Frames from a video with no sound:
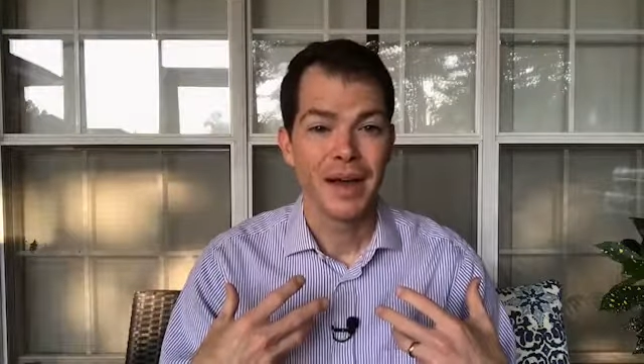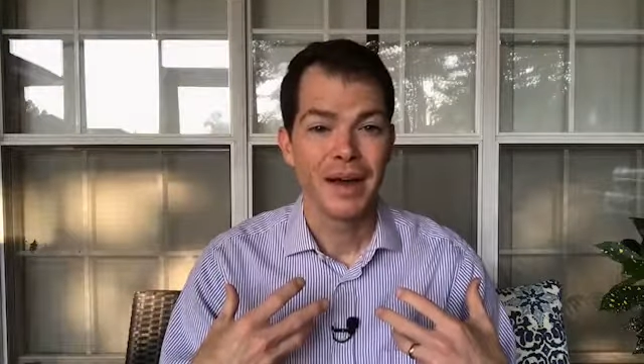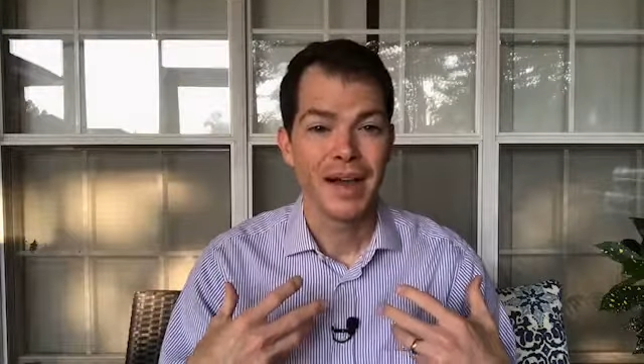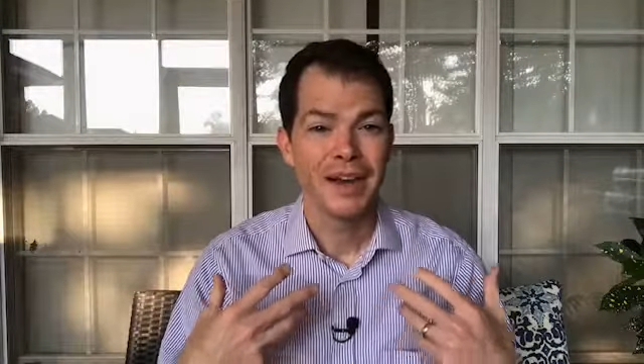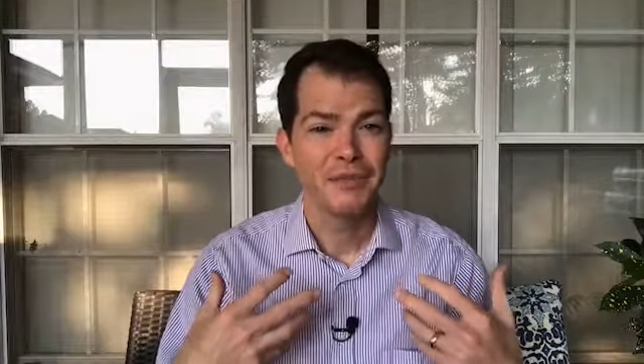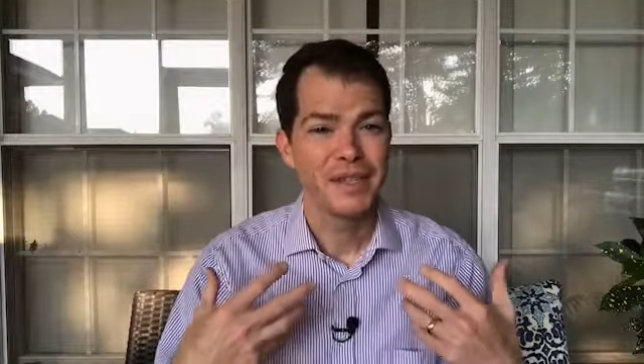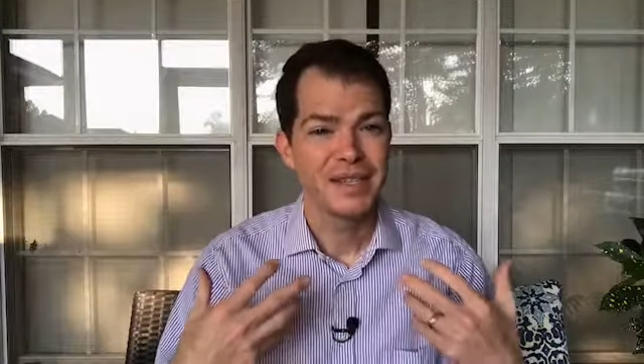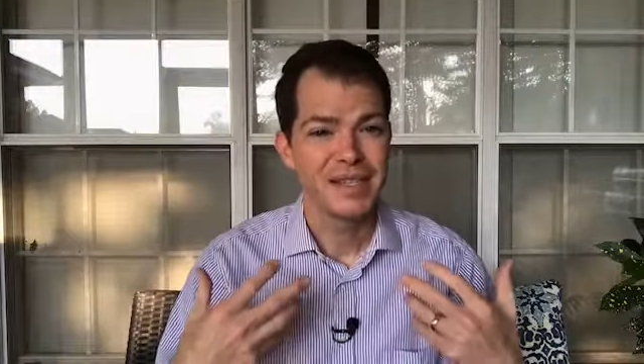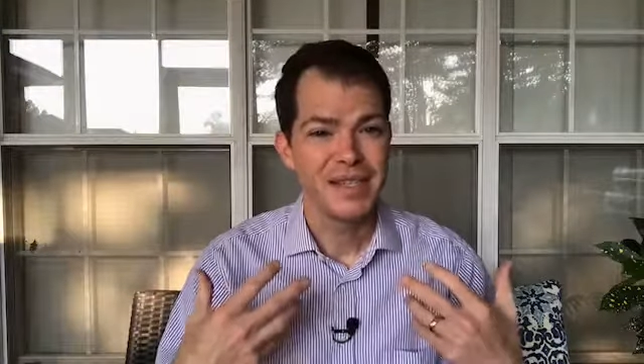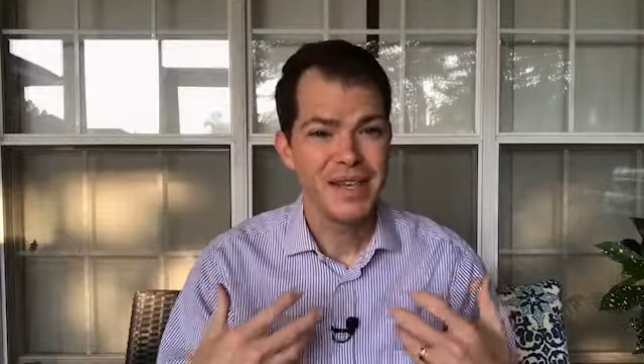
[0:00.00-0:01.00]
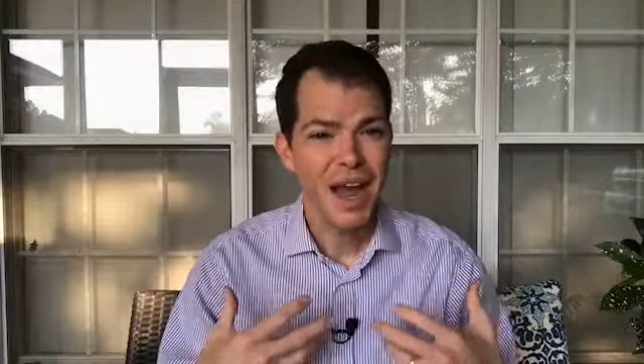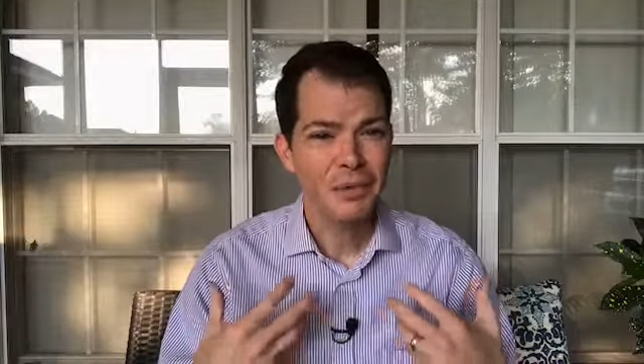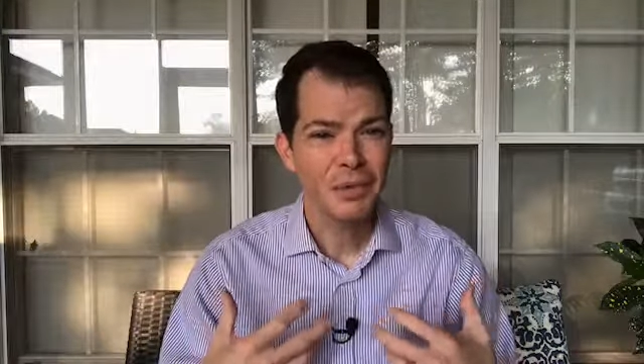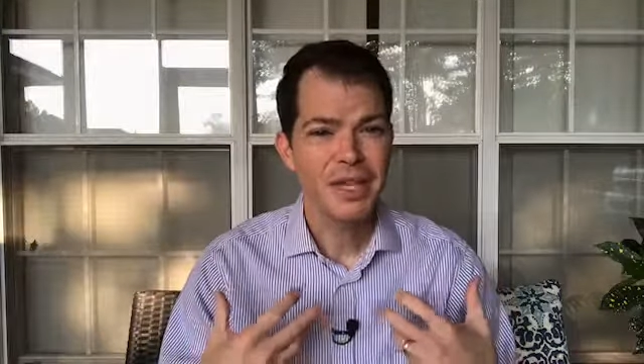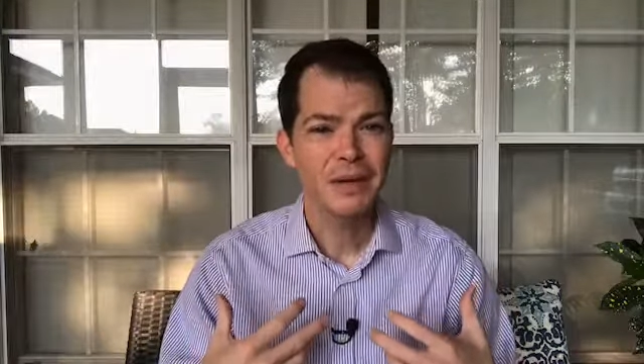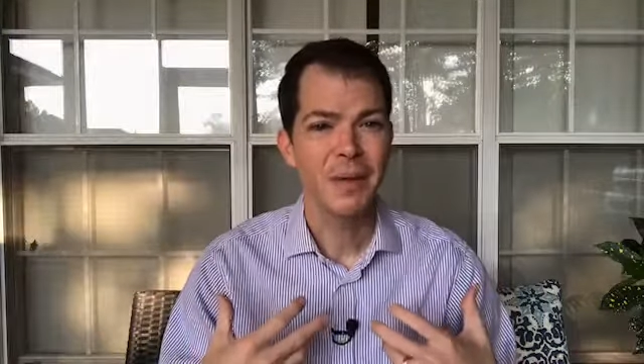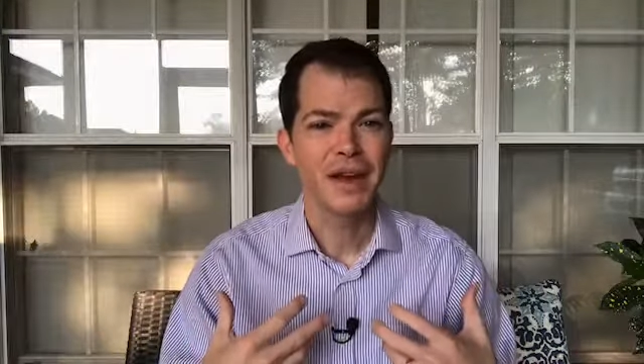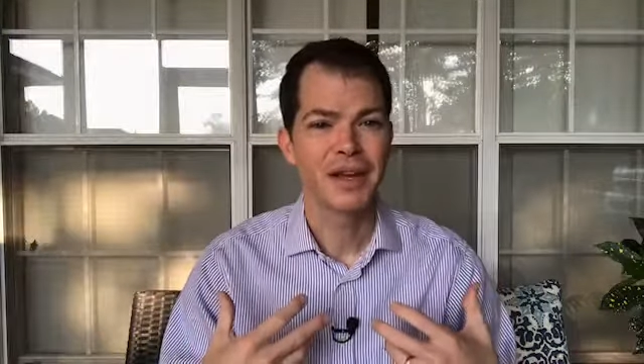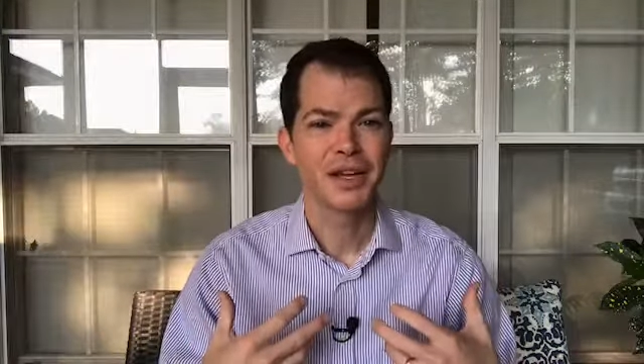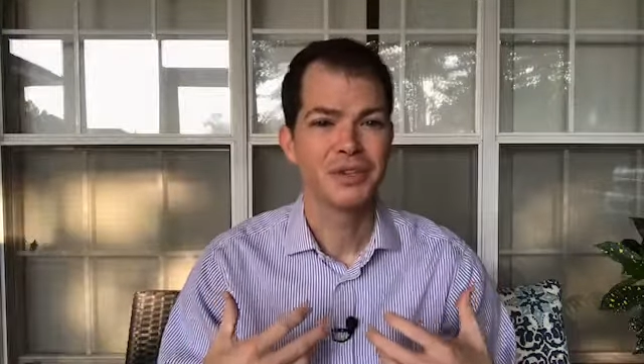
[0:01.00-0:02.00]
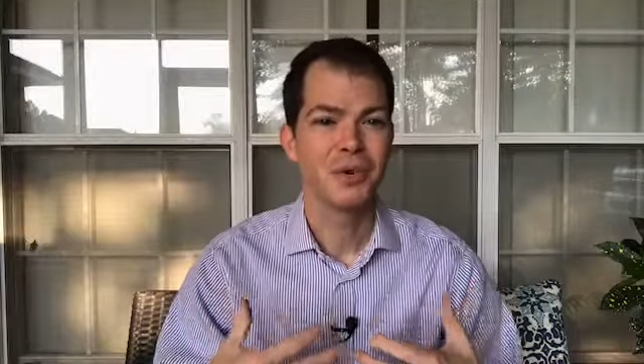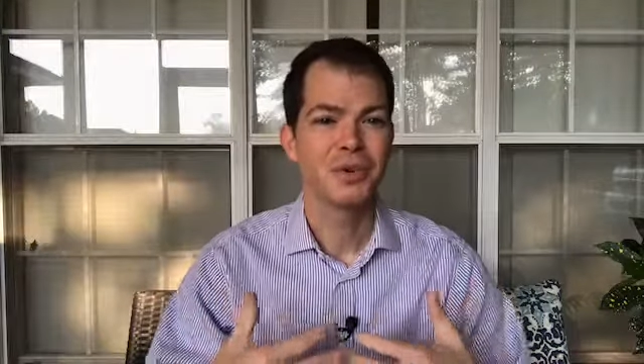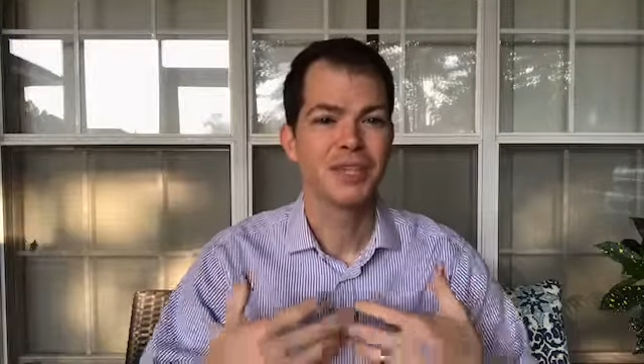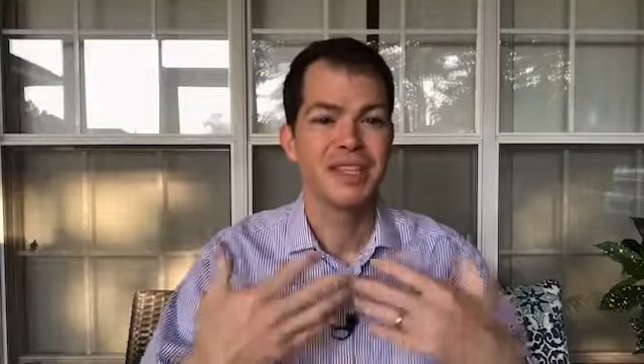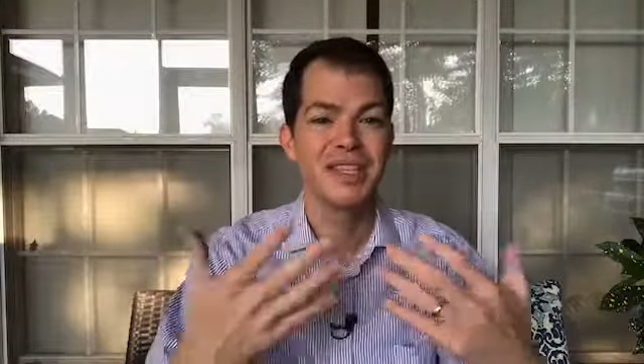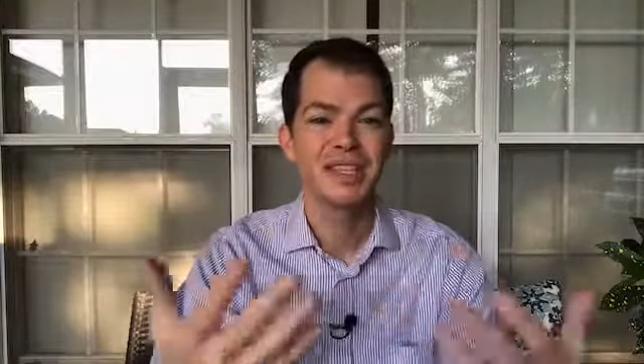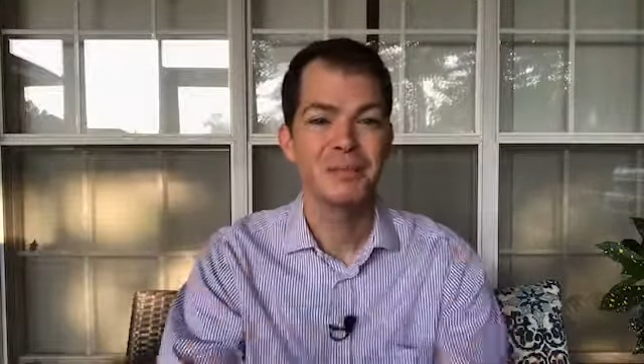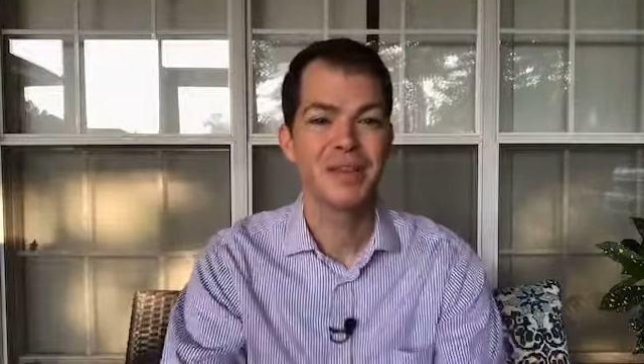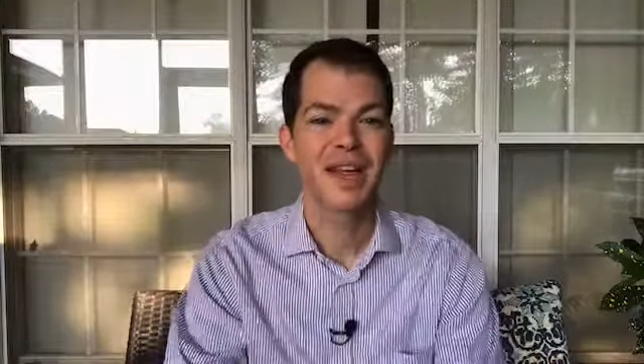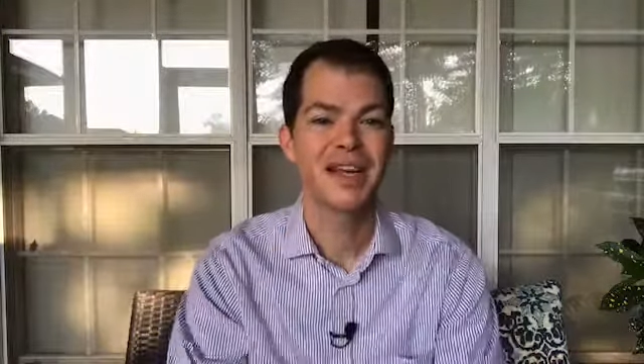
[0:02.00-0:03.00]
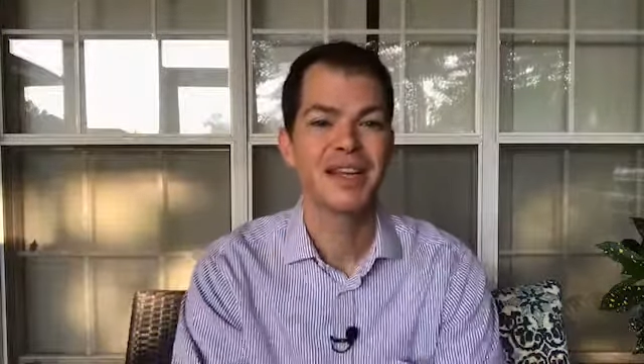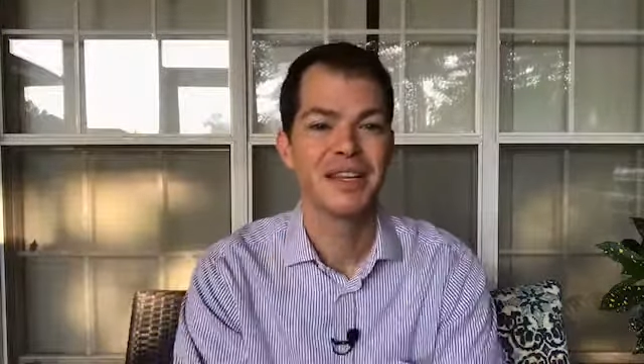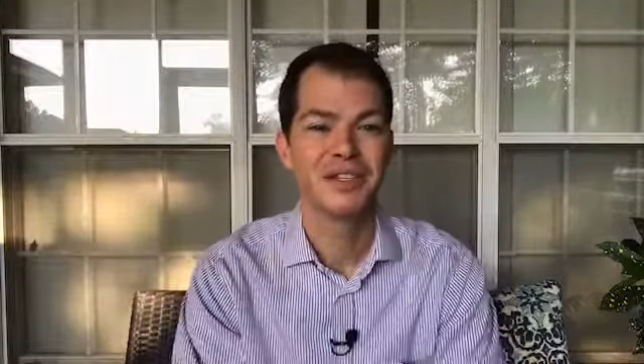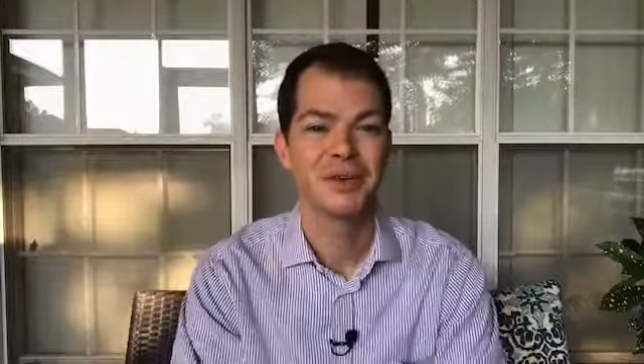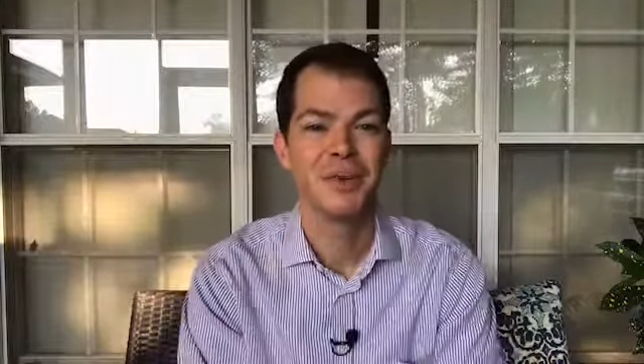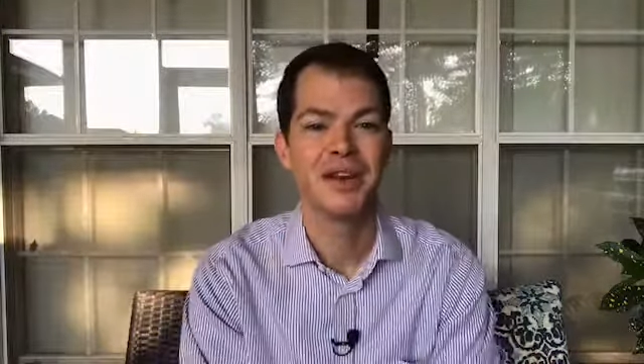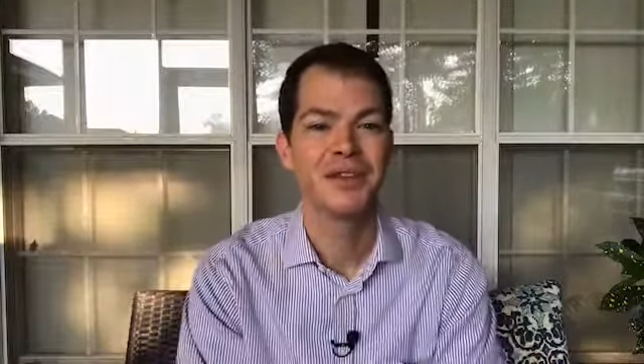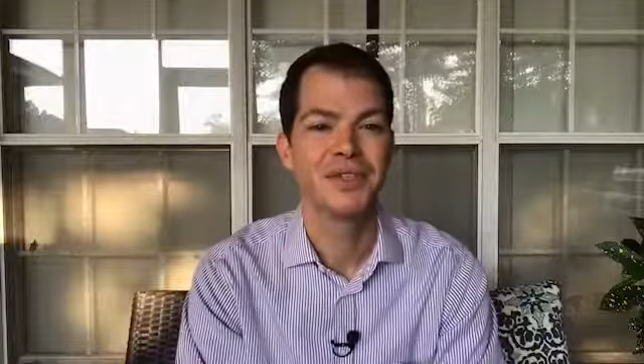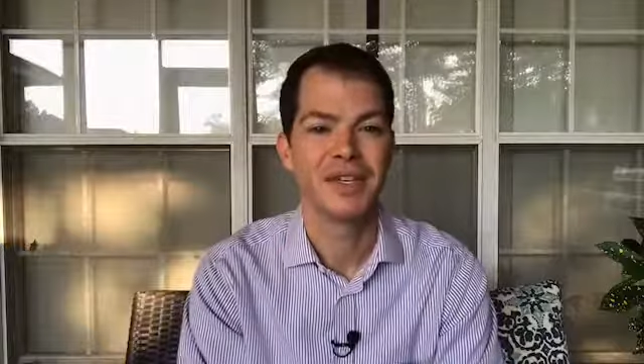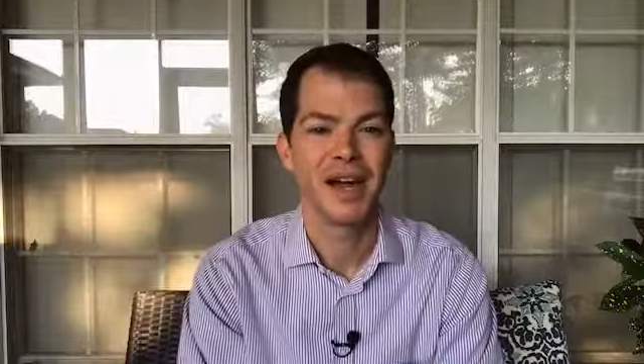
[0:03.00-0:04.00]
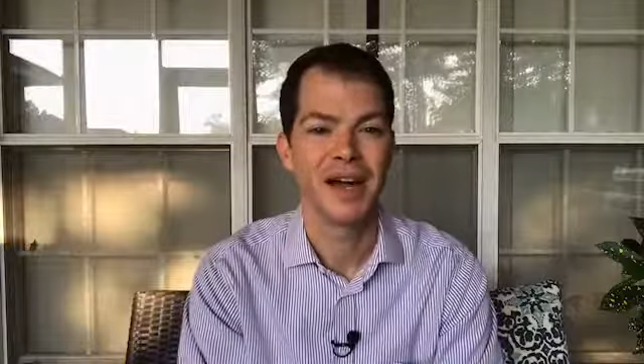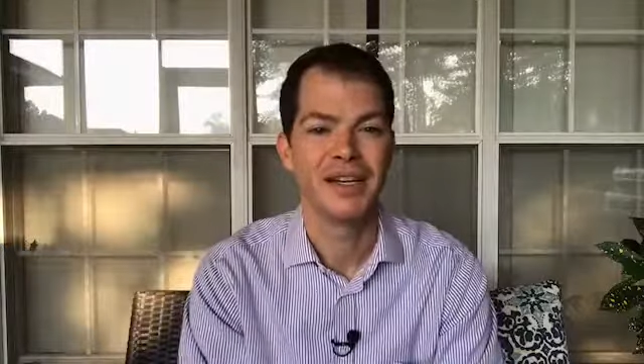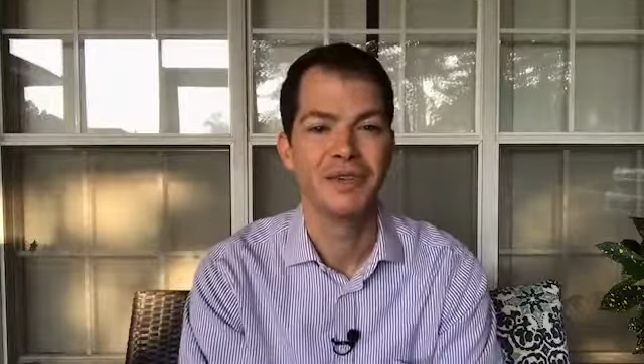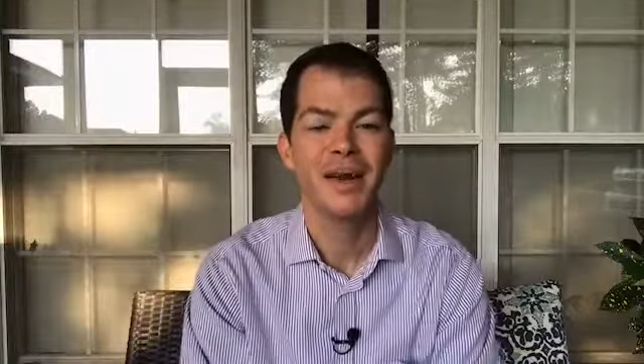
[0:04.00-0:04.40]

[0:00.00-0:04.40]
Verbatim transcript: Uh, and if it's not really mind to control, is this something I need to surrender to God?